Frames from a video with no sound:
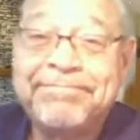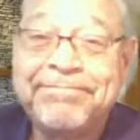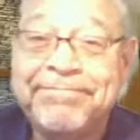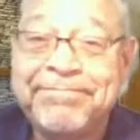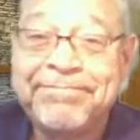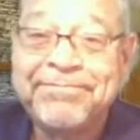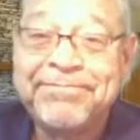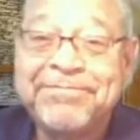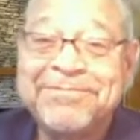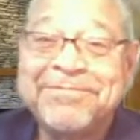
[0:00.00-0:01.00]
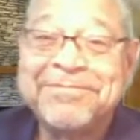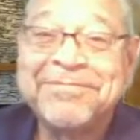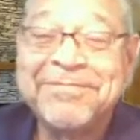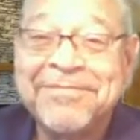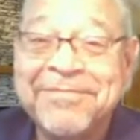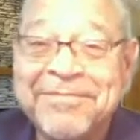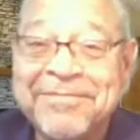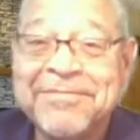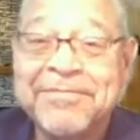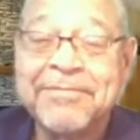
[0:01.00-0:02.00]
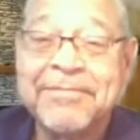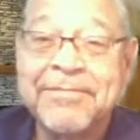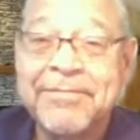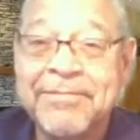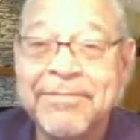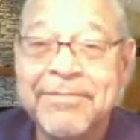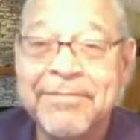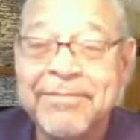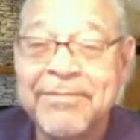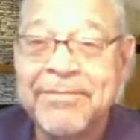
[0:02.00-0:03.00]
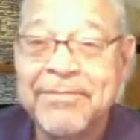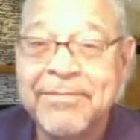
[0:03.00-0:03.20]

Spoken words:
[no speech]